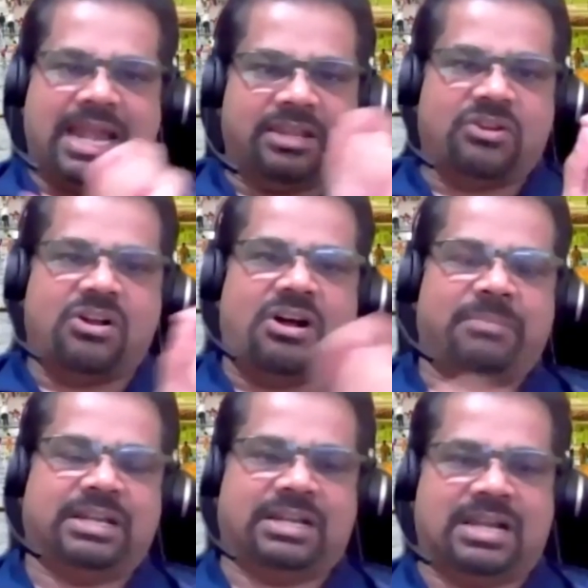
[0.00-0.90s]
add your
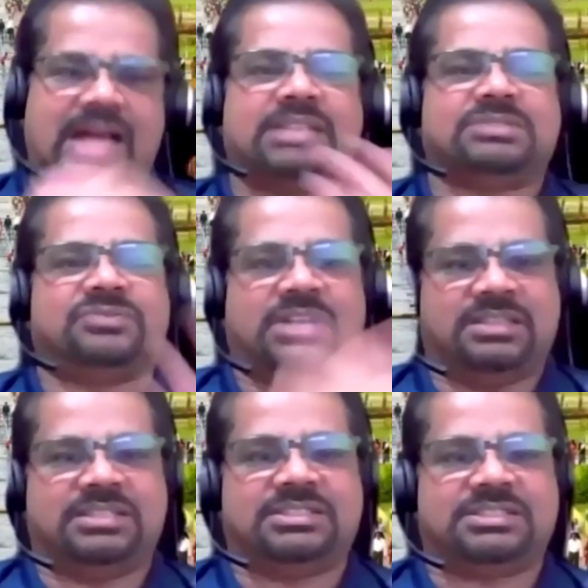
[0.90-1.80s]
comment and ask for
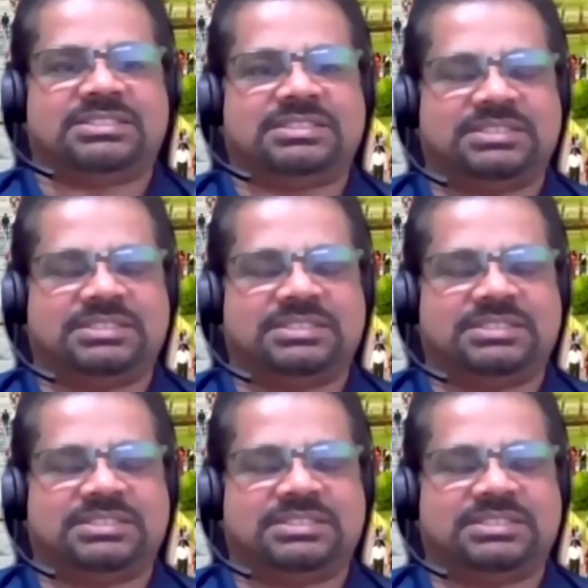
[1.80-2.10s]
others'